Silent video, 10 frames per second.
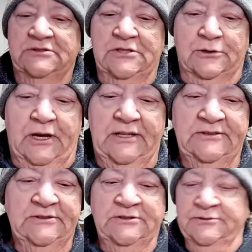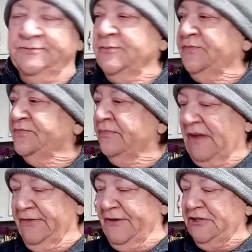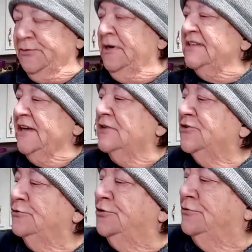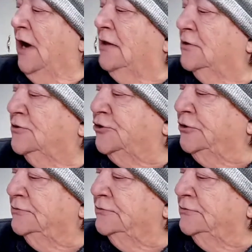Okay. This one is also two dollars.